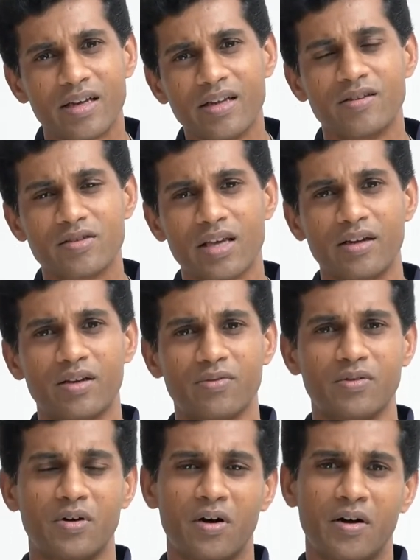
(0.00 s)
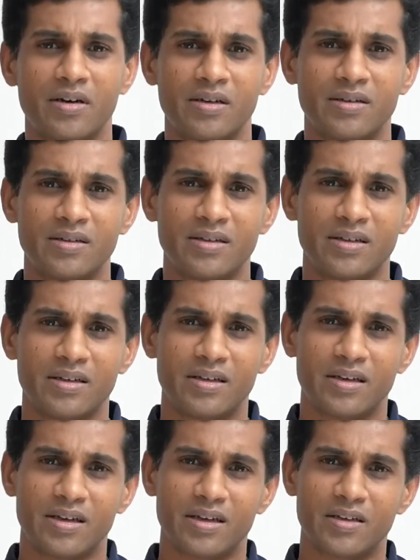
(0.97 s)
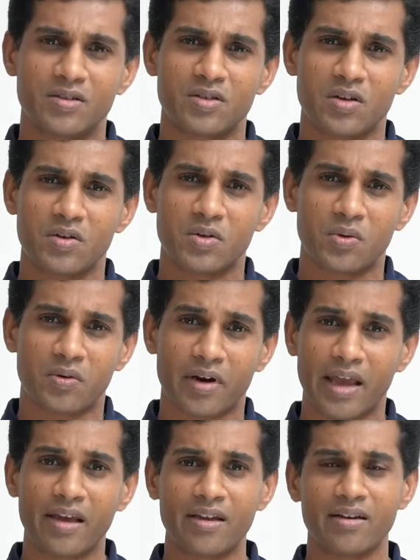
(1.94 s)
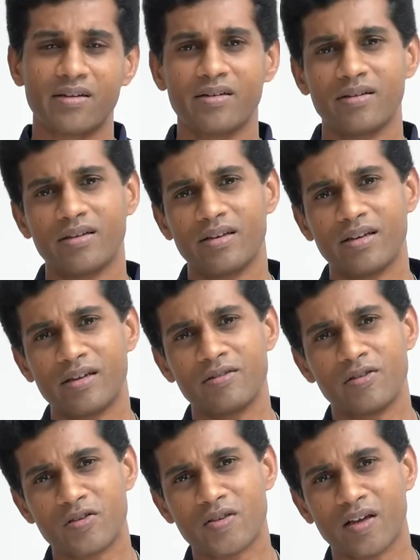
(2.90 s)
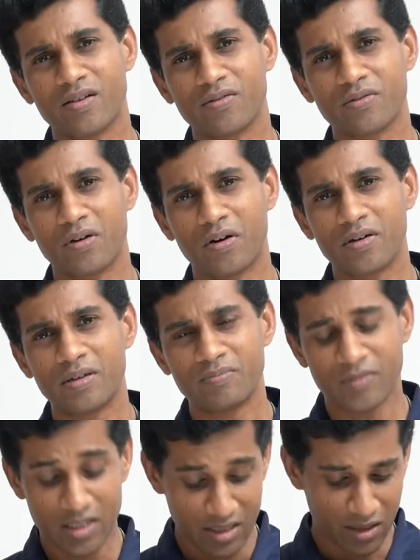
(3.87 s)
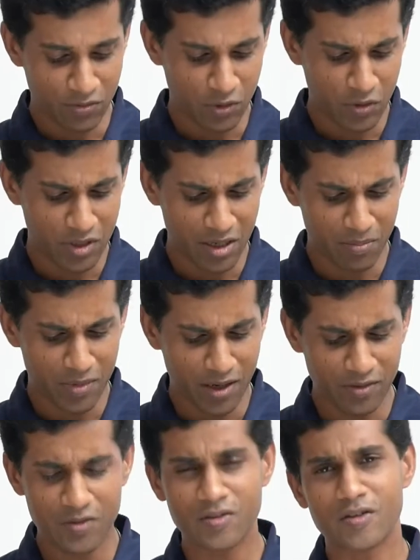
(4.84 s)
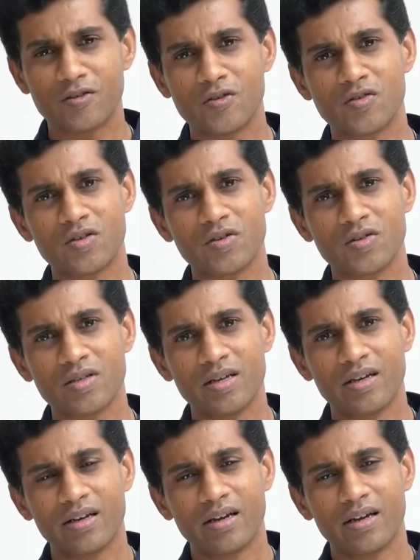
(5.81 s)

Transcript: in the sight of God is to reign in the sight of God. Therefore, dear brothers and sisters,